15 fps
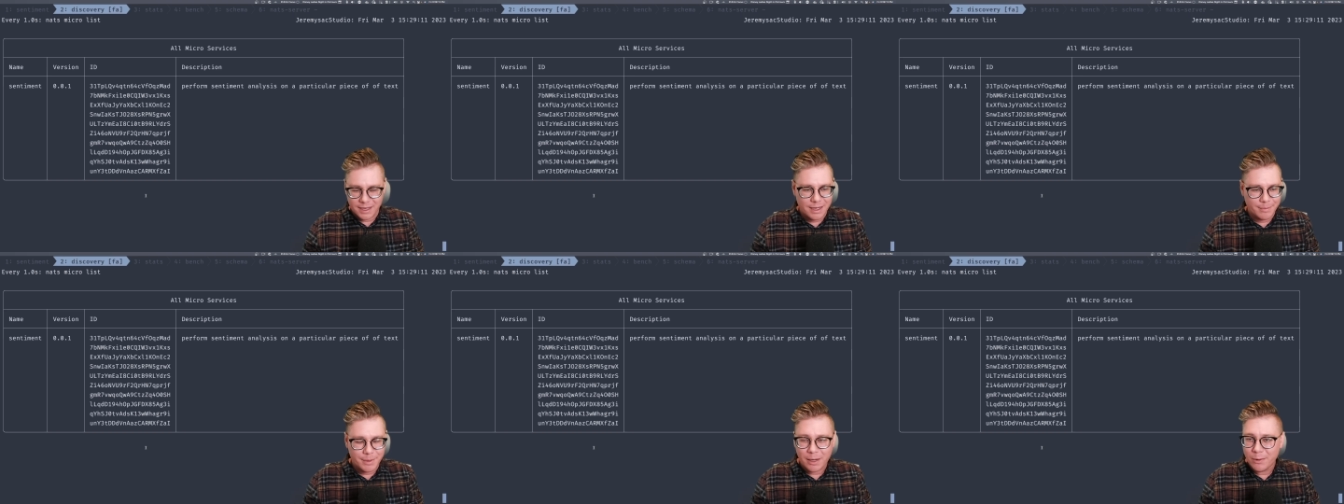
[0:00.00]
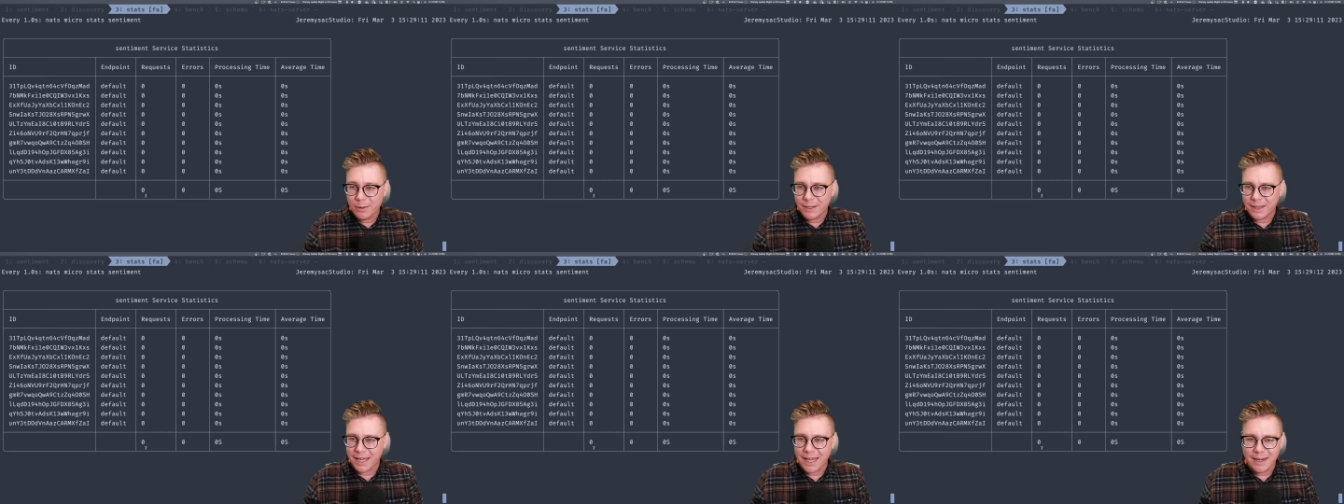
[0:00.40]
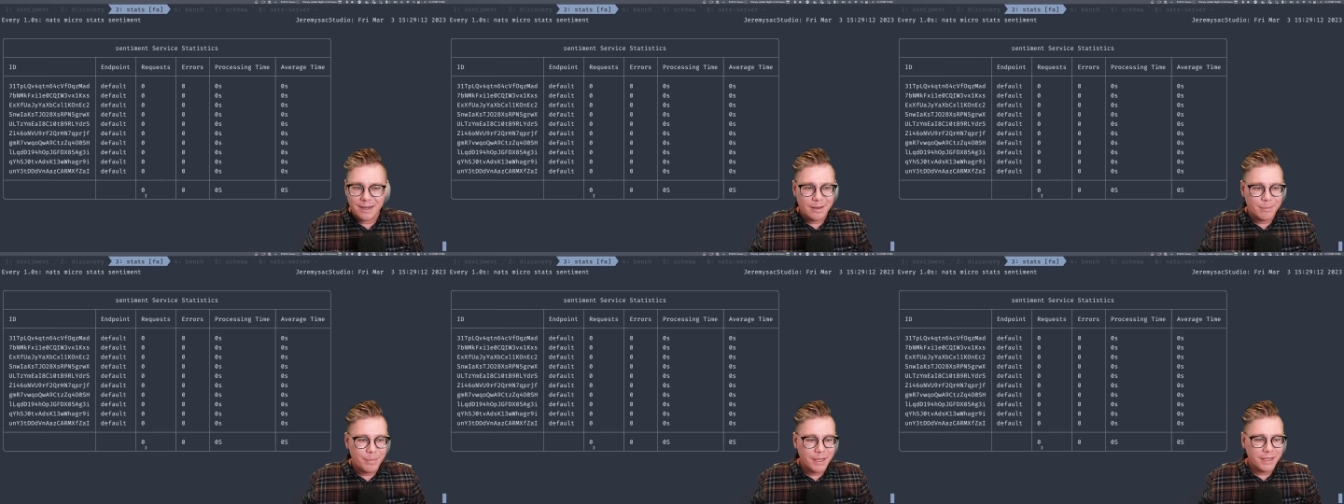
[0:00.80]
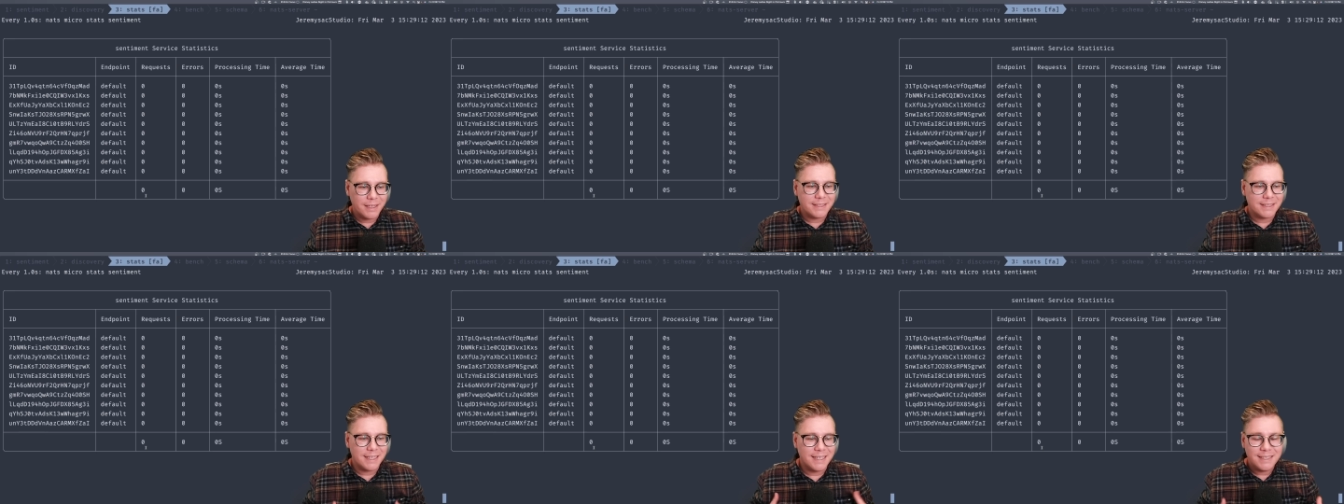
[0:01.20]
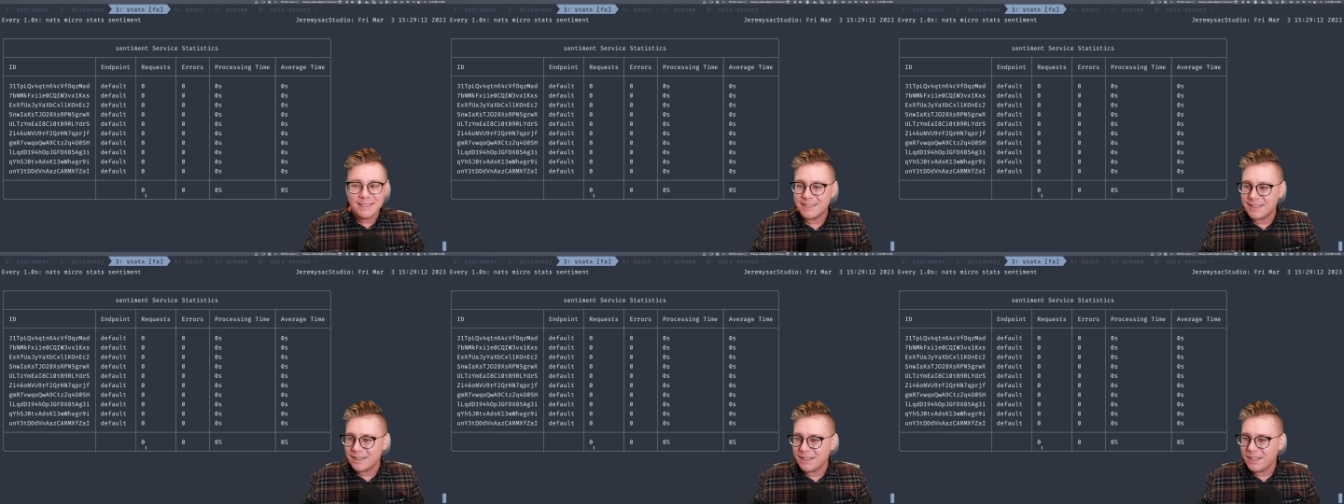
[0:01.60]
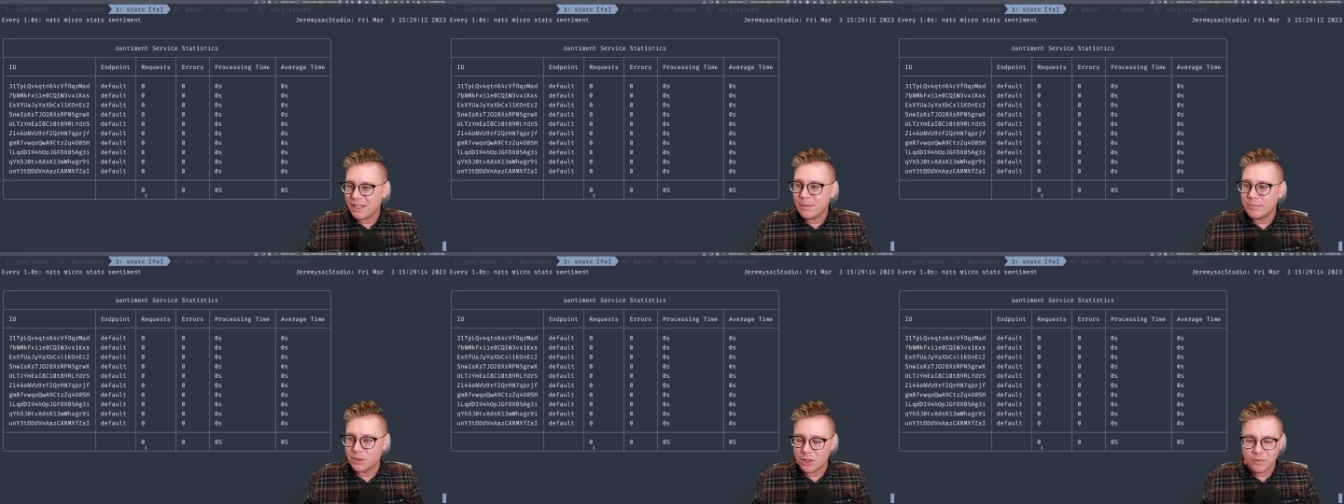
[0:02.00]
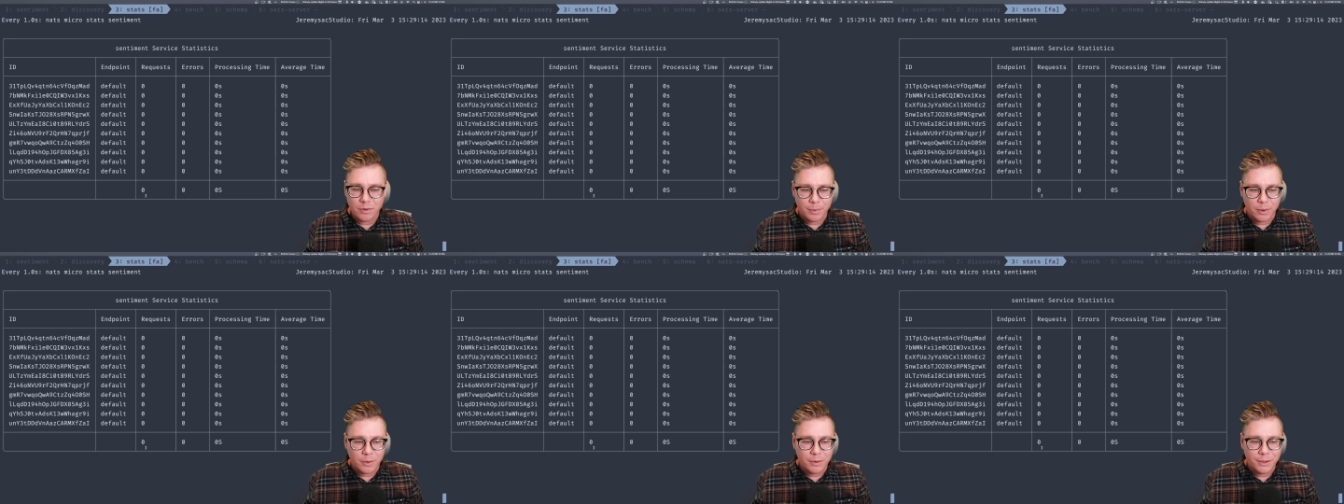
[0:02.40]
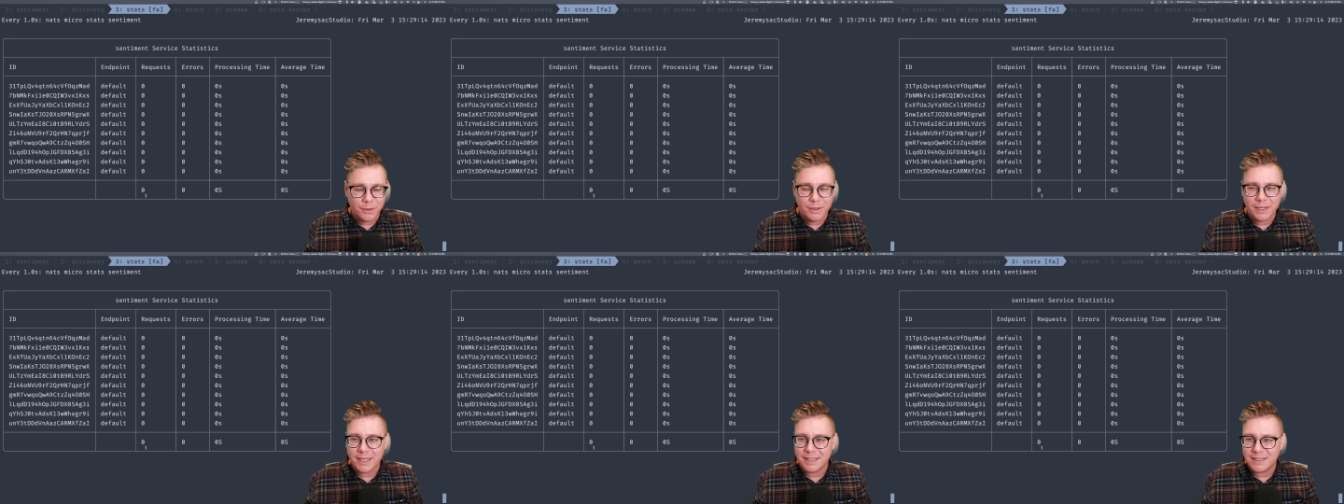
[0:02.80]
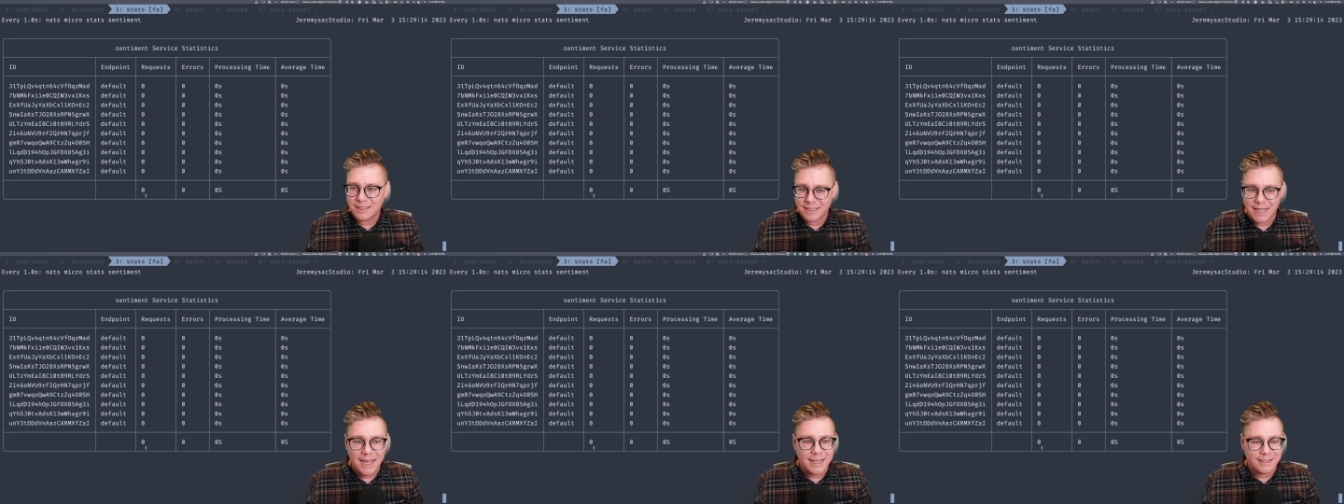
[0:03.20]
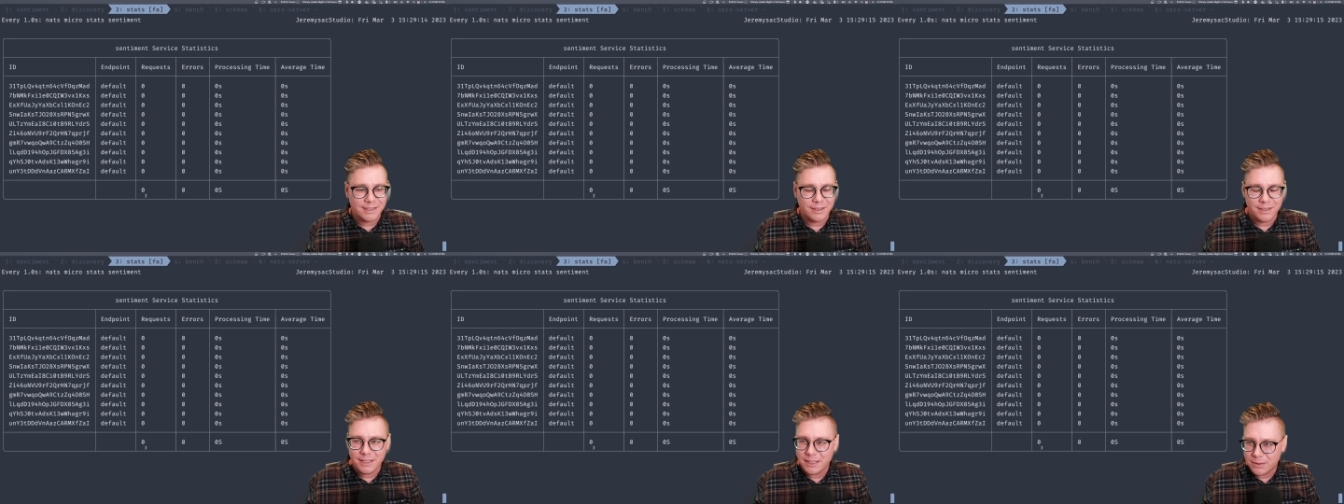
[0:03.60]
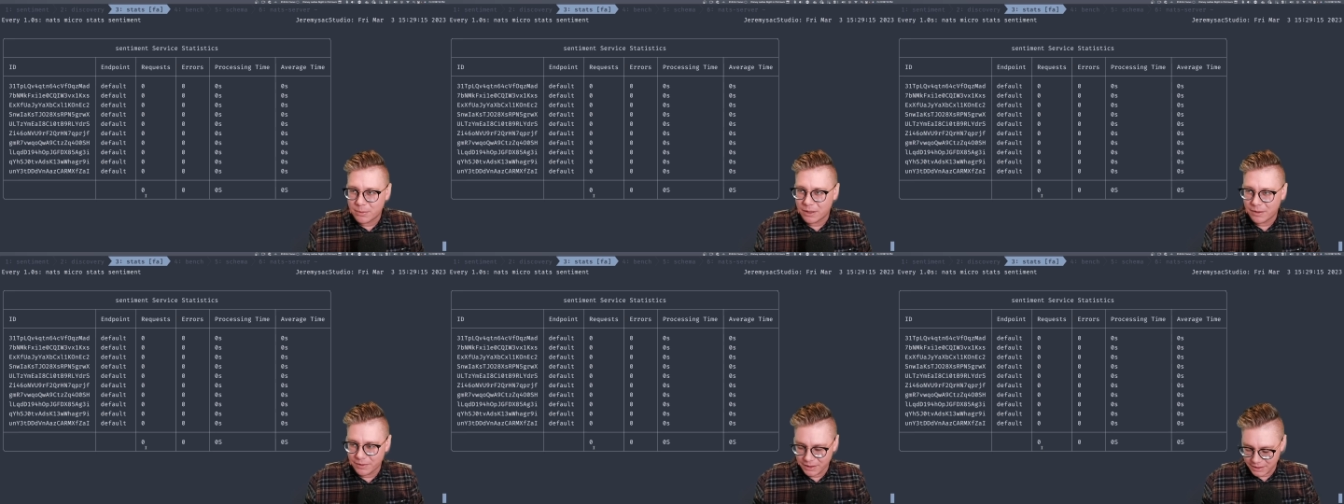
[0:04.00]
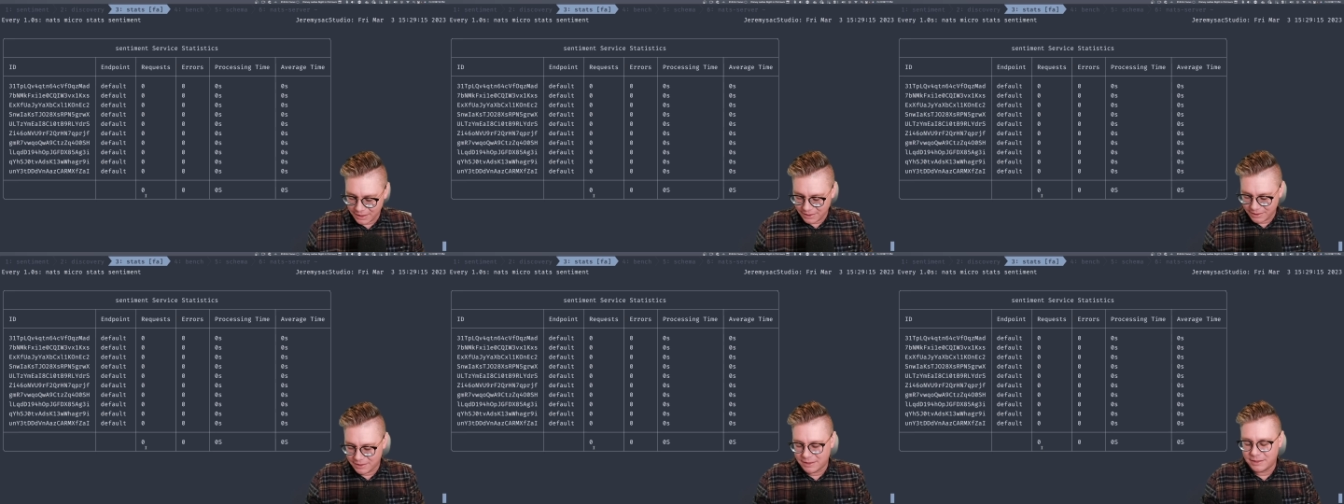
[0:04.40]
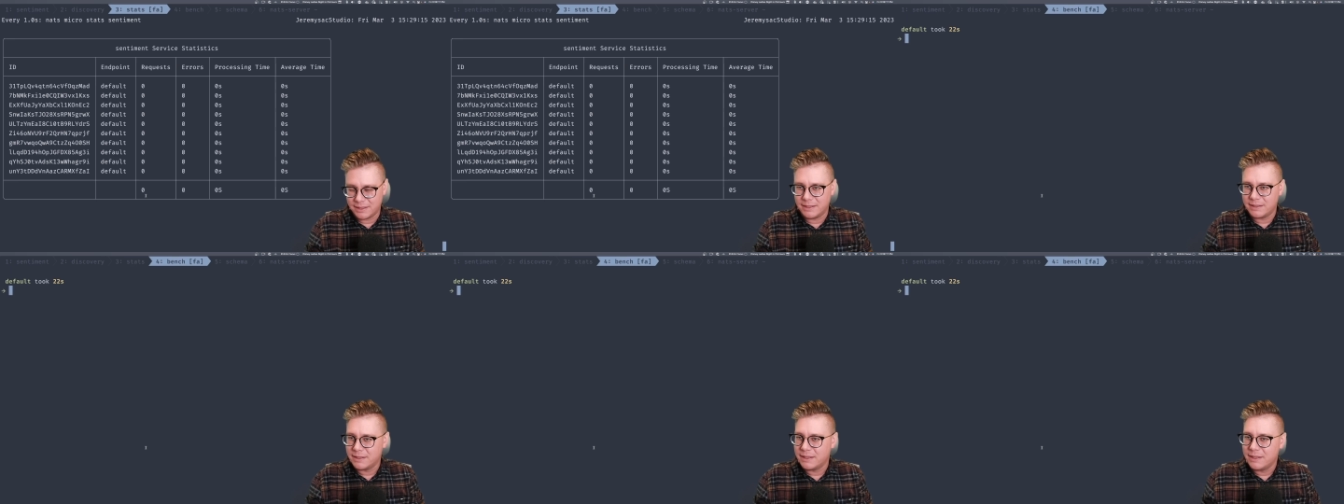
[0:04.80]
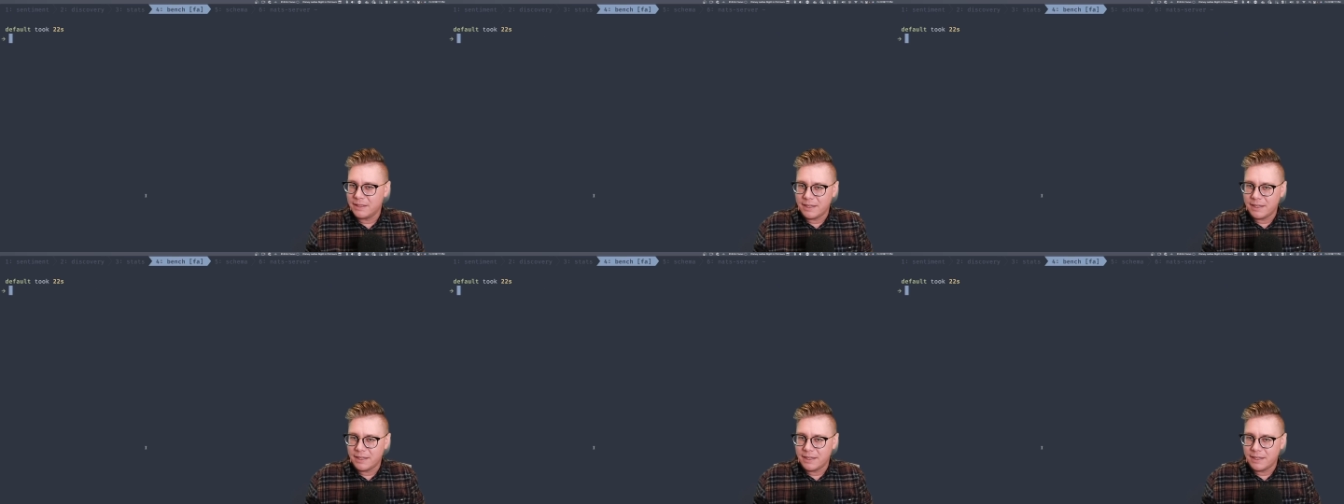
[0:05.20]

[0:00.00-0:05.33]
Not only that, but it's instantly observable. You can get stats on each one of these instances.